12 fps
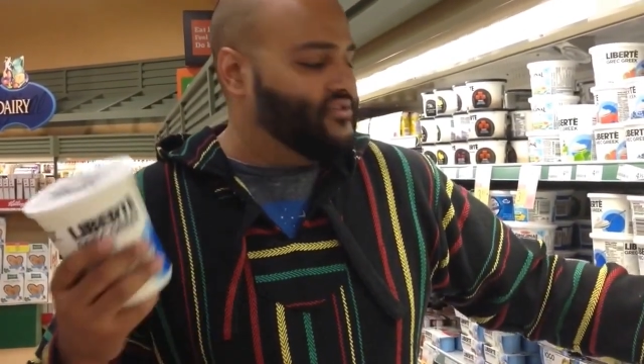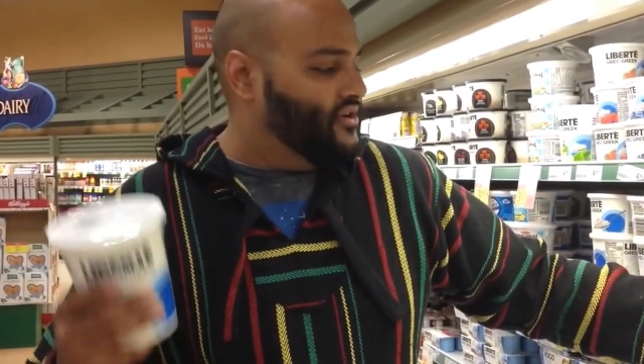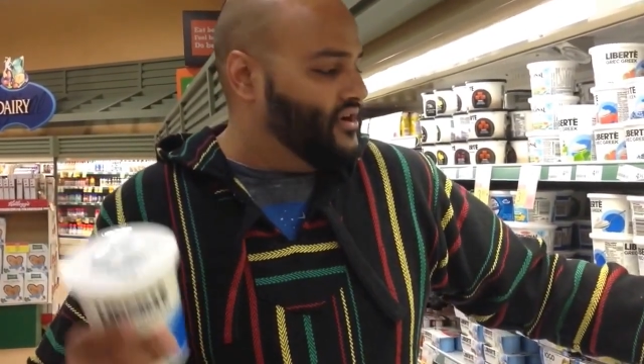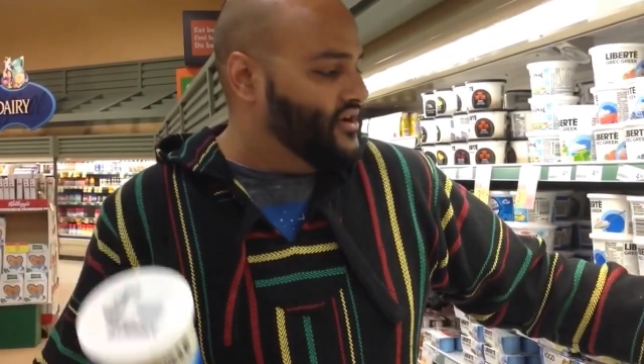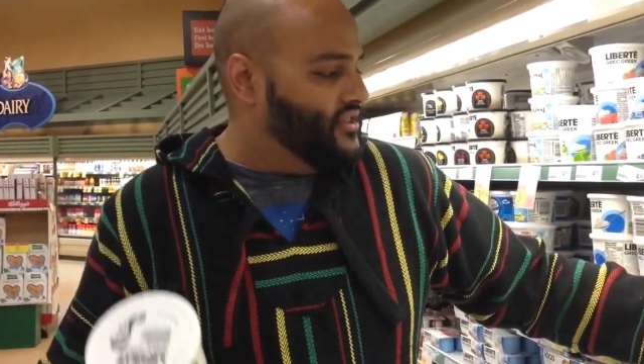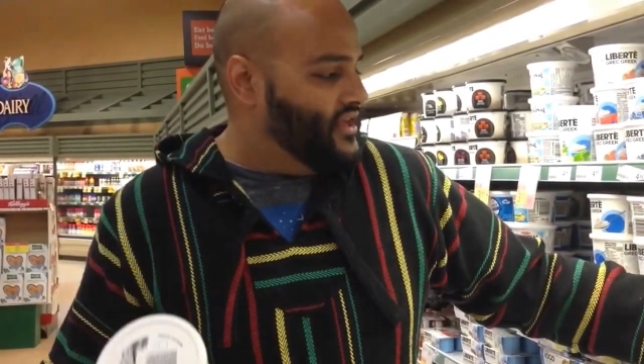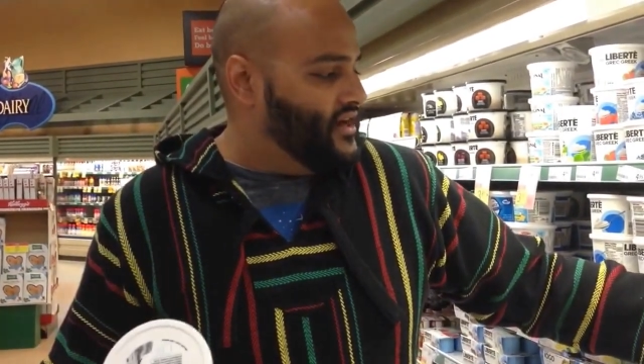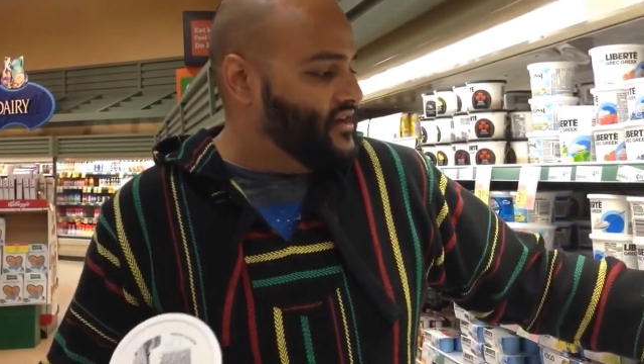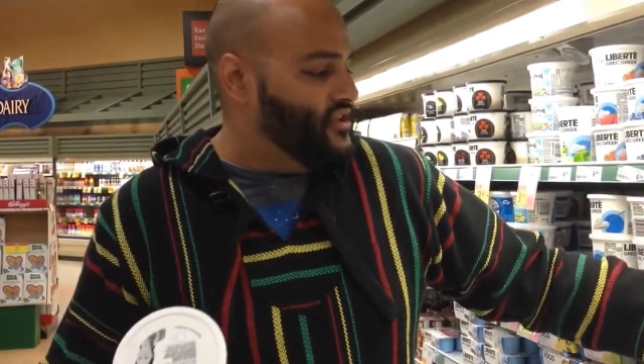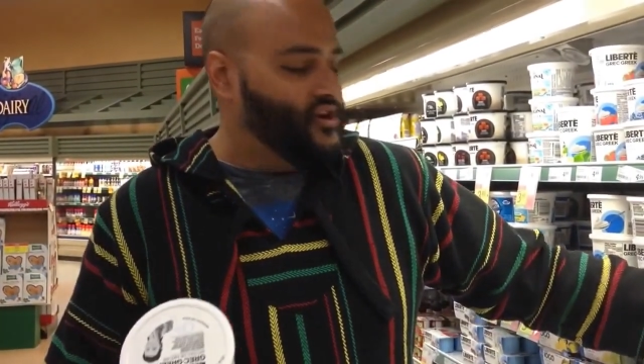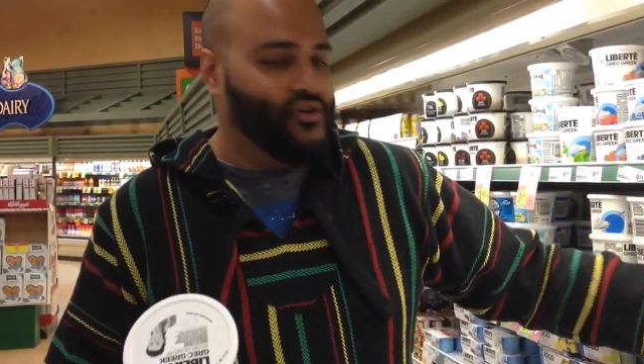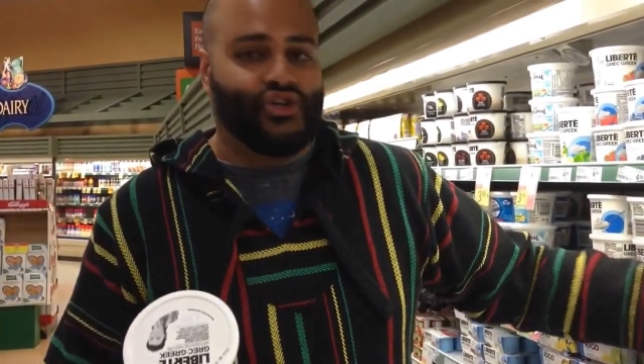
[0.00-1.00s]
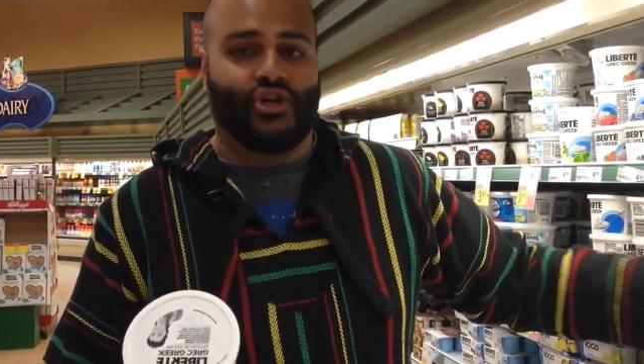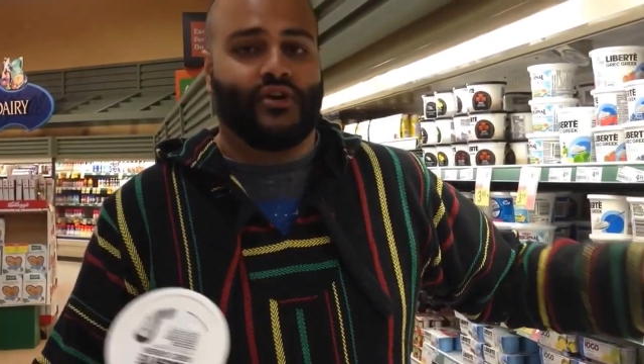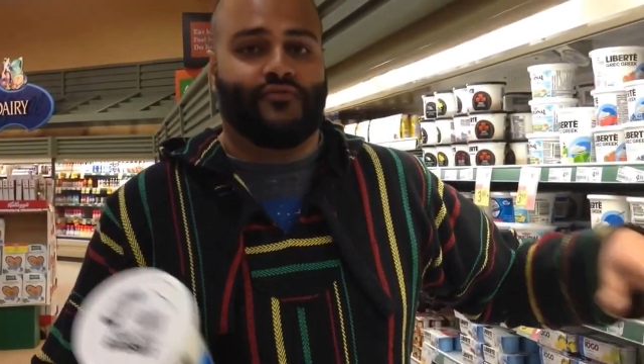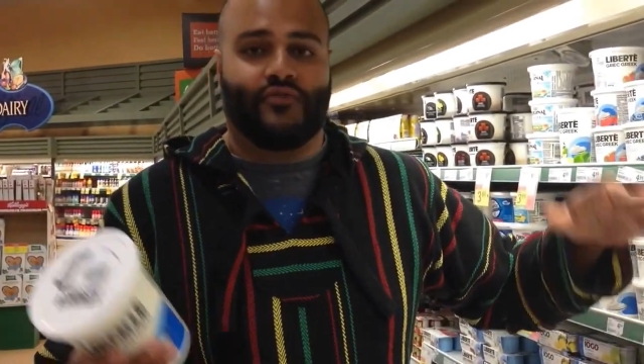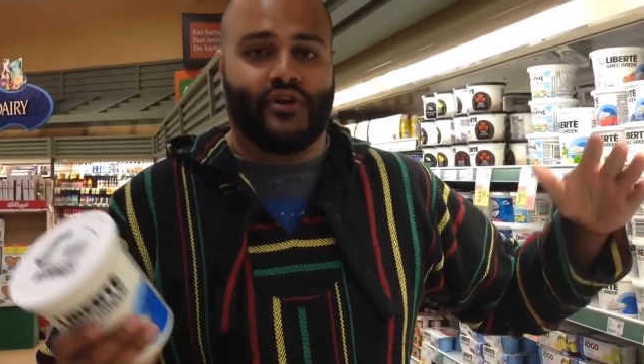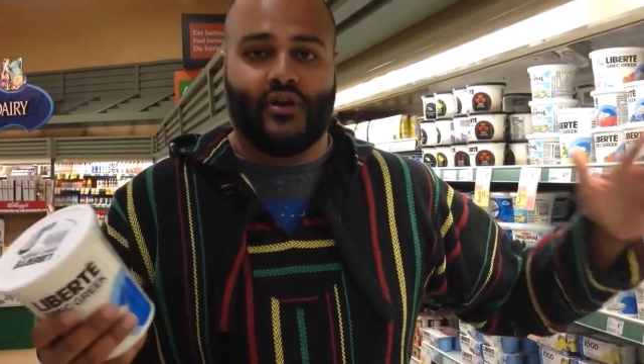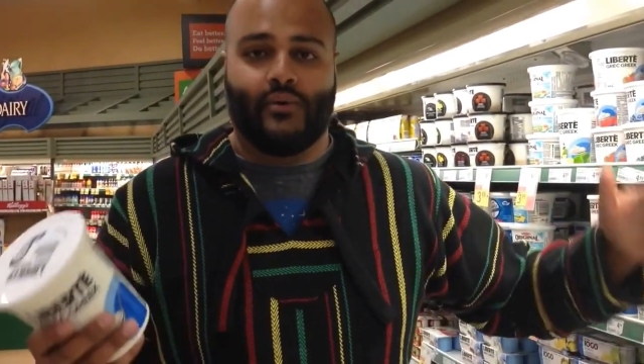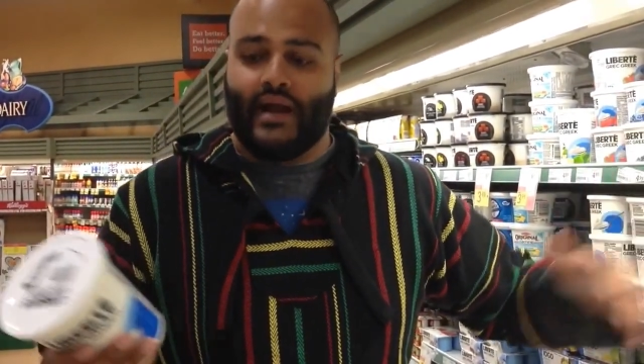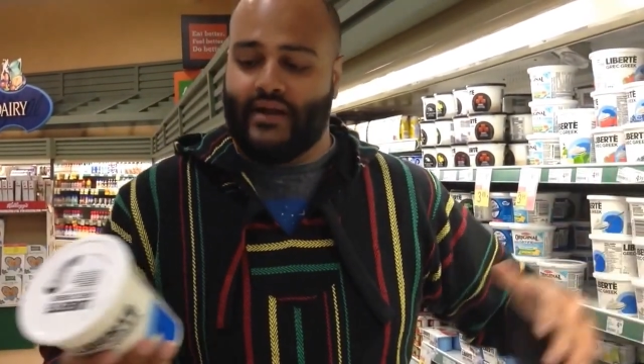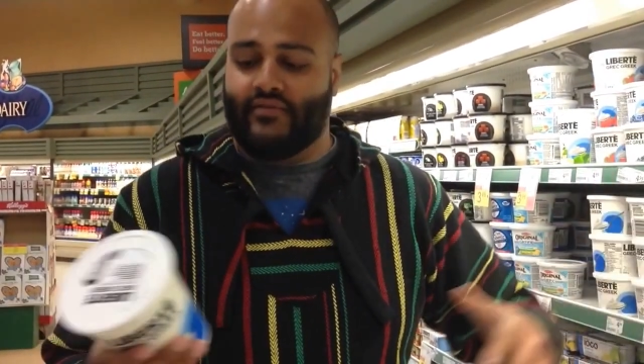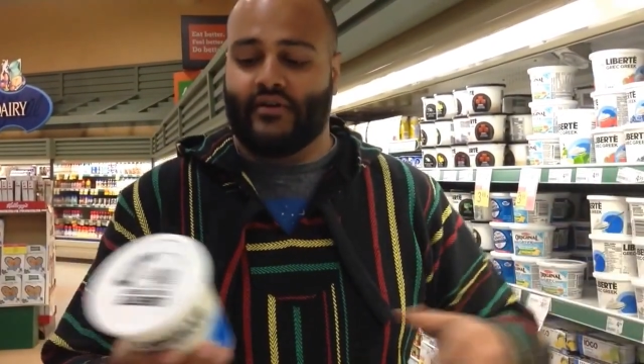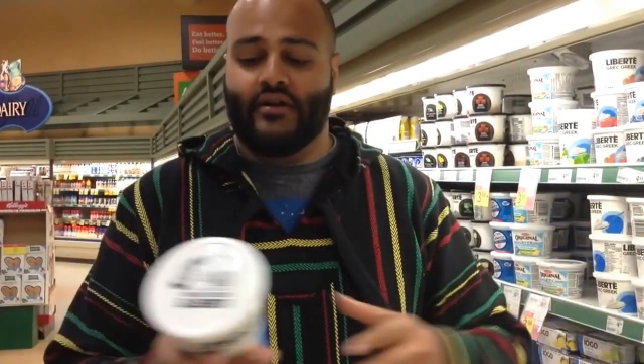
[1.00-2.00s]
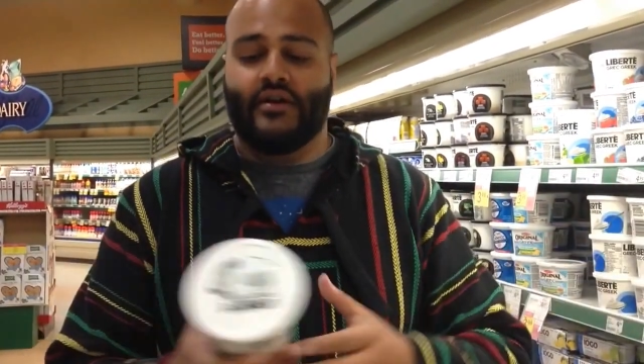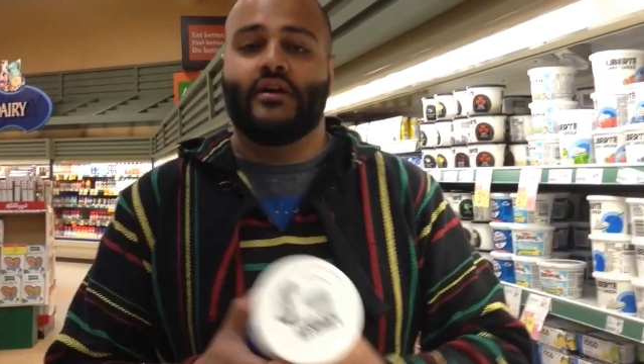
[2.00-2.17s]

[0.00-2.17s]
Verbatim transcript: or they're sugar-free or whatever.